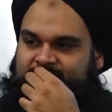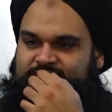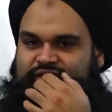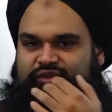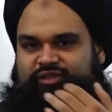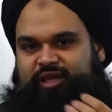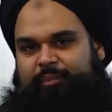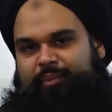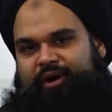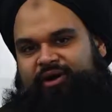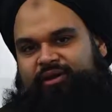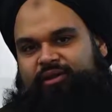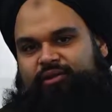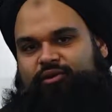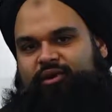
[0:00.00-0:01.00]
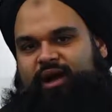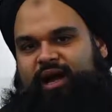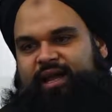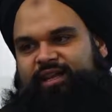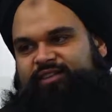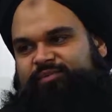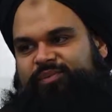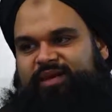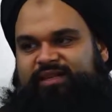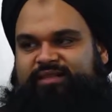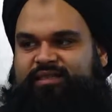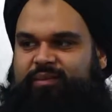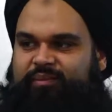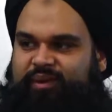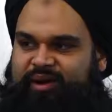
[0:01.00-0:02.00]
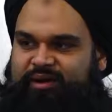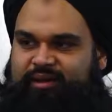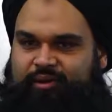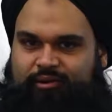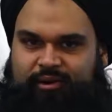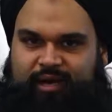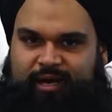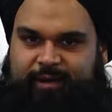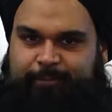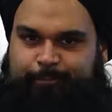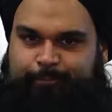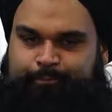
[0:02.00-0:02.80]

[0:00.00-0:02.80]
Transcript: So some part of the Quran explains some part of the Quran,